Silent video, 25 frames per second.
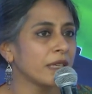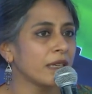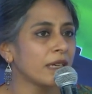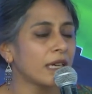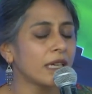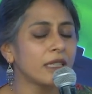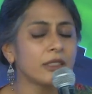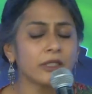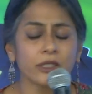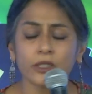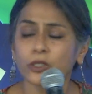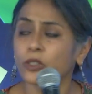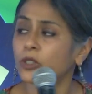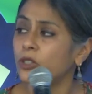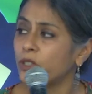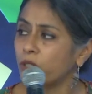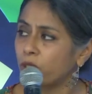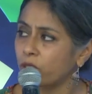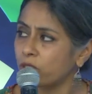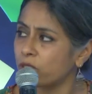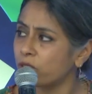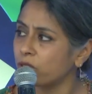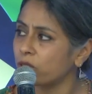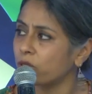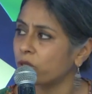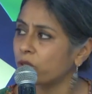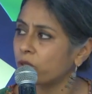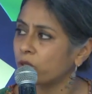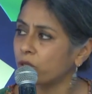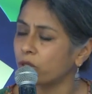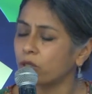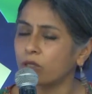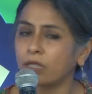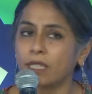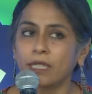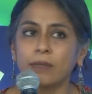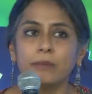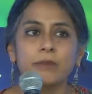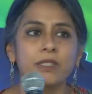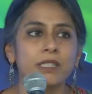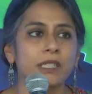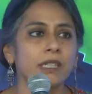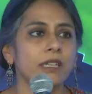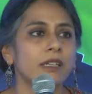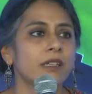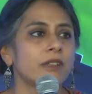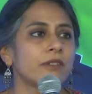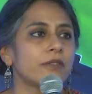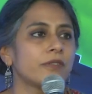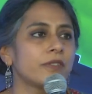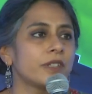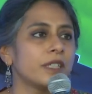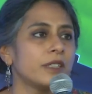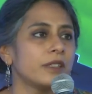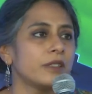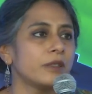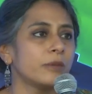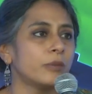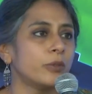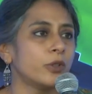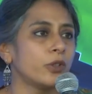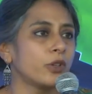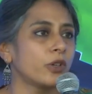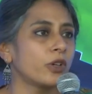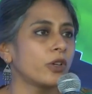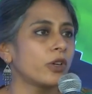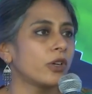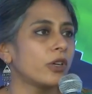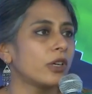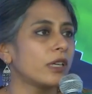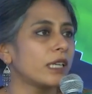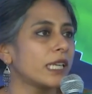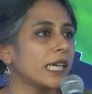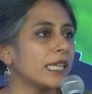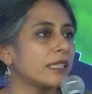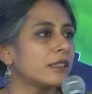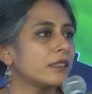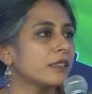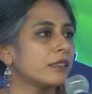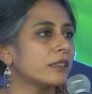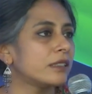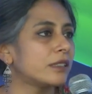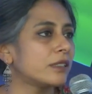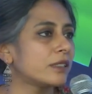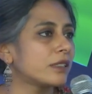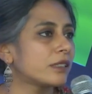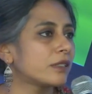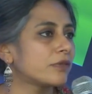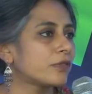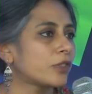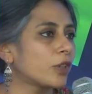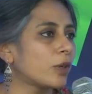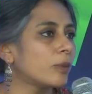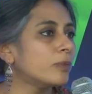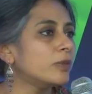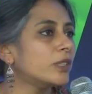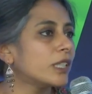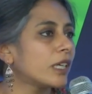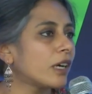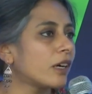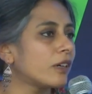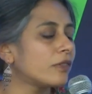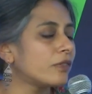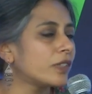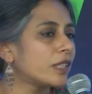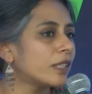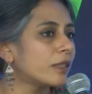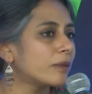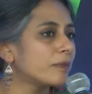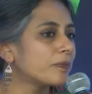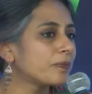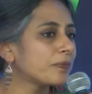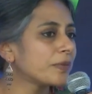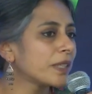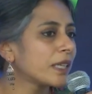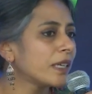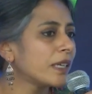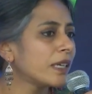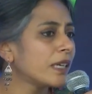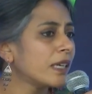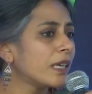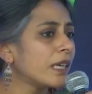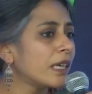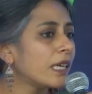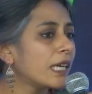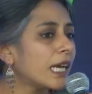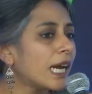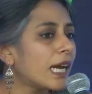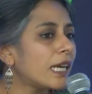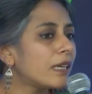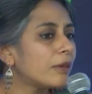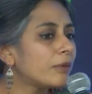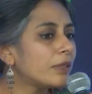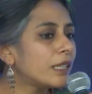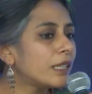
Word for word: And Tagore also wrote himself in a book called Letters from Java. And